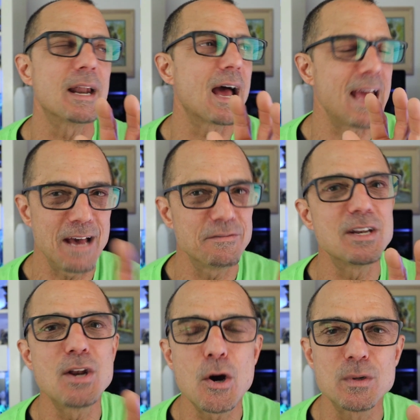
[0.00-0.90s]
And I haven't
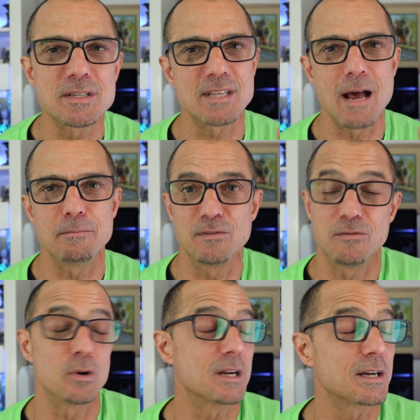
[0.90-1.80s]
noticed that
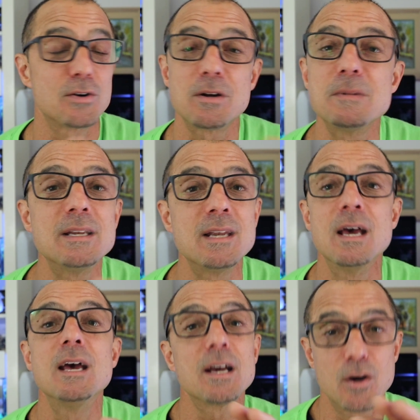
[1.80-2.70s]
before. It could have been
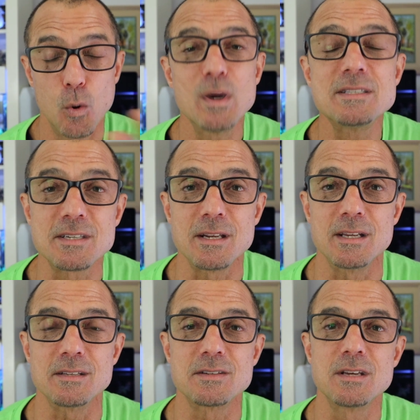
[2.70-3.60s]

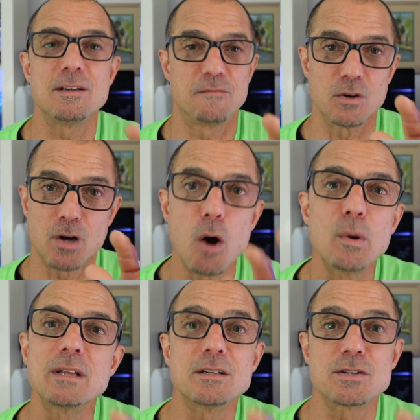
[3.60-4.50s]
coincidence. If you're
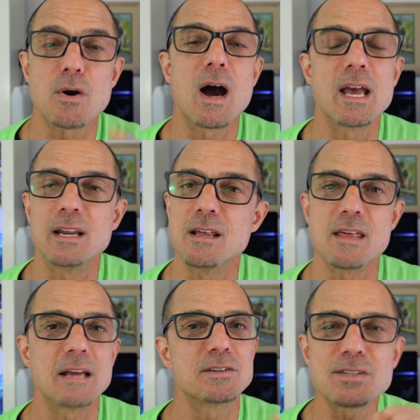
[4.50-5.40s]
going to try any of
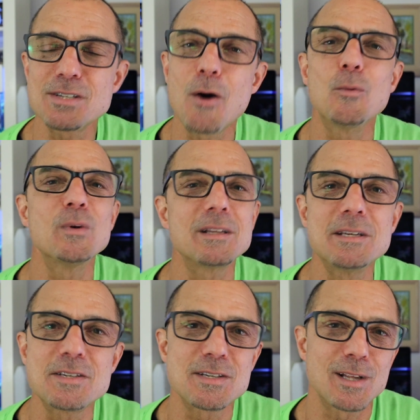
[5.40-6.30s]
that, just go really
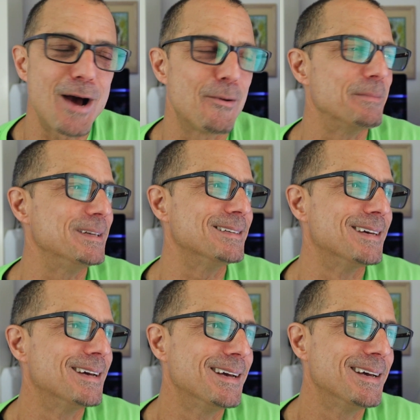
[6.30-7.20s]
slow. I mean,
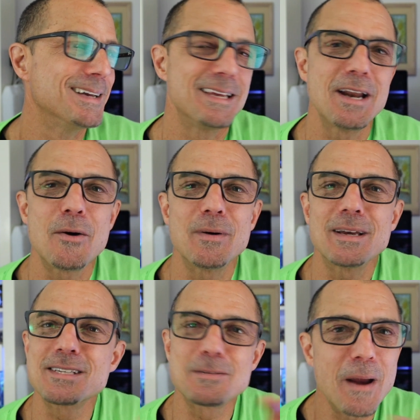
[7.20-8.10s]
you know,
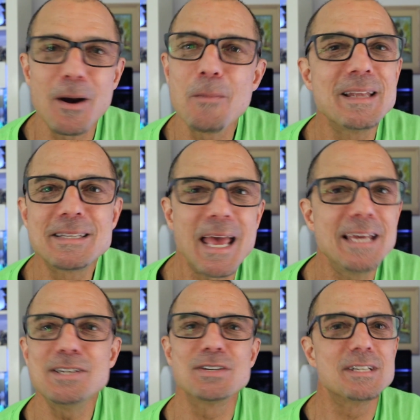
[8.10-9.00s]

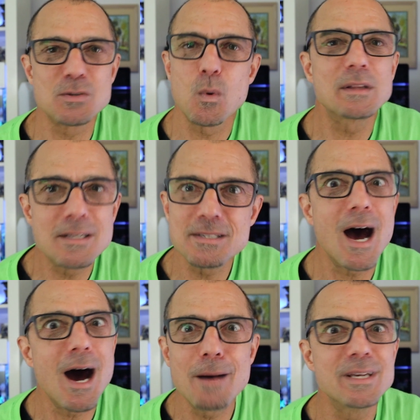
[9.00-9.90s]
experimentation is what this
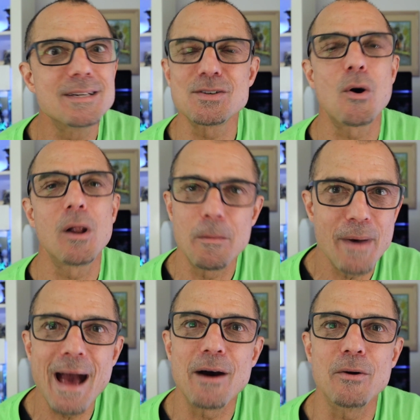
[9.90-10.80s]
hobby is all
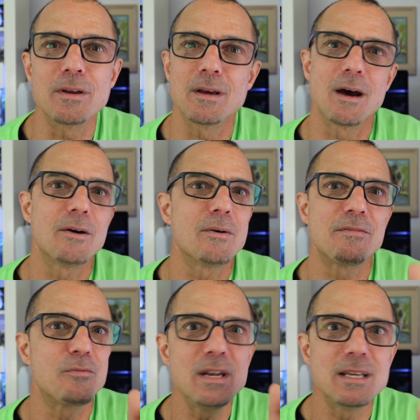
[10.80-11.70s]
about. You know,
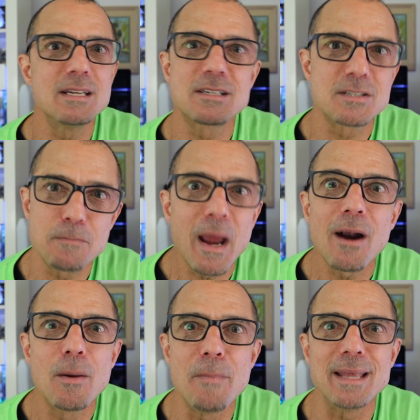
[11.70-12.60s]
if we didn't
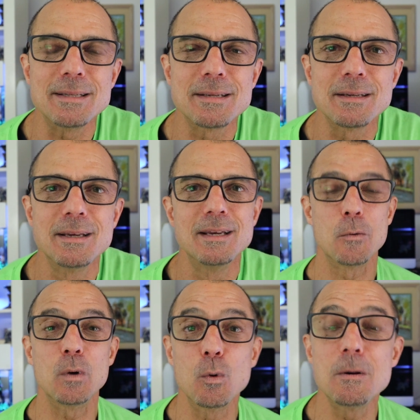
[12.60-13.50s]
experiment,
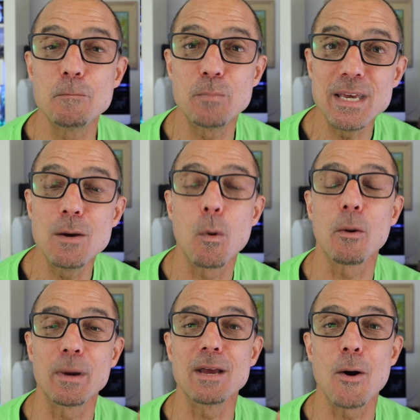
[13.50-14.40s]
we wouldn't be
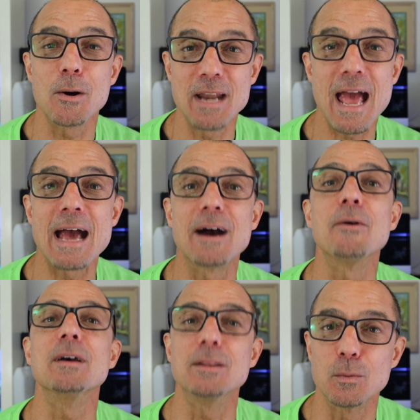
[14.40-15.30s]
where we are now
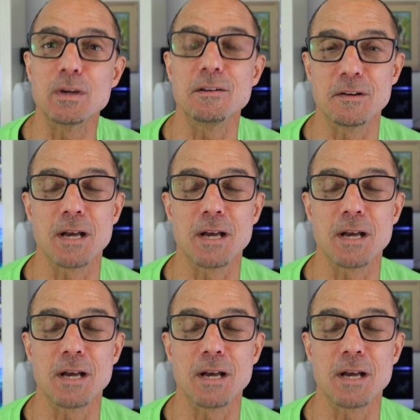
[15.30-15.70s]
in the reefing